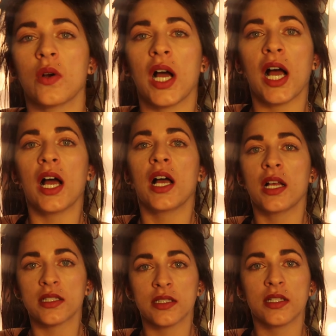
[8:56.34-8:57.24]
so
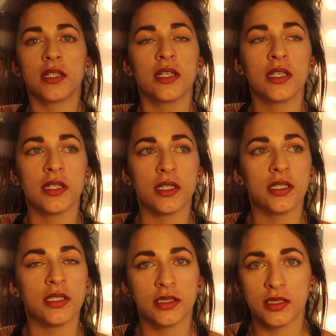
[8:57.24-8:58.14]
hot in here.
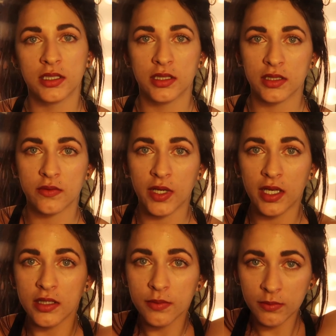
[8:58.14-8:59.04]
That's why I
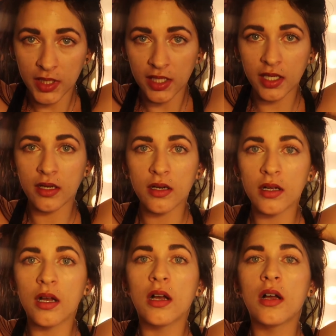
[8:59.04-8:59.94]
had to put my
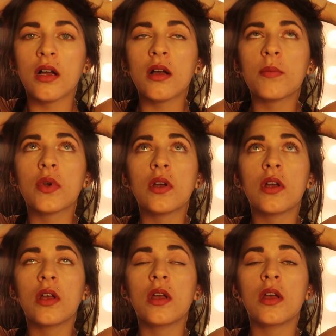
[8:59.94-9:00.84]
hair up.
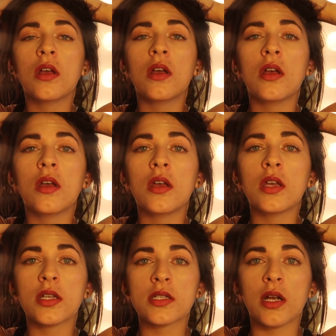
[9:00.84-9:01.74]

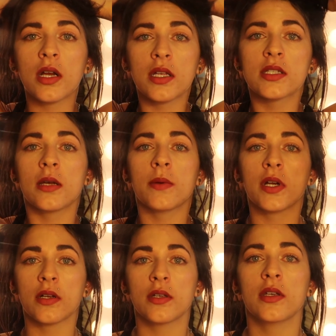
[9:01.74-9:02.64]
It's already
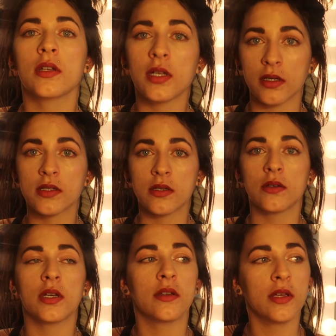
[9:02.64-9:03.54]
summer in
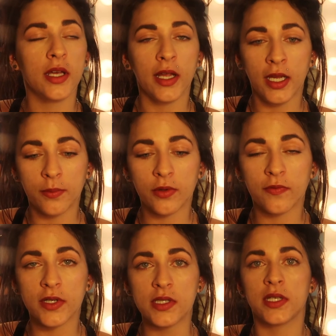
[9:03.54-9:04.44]
Arizona. April
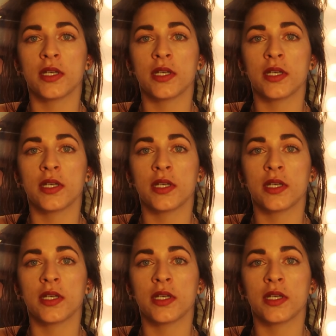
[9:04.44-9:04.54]
1st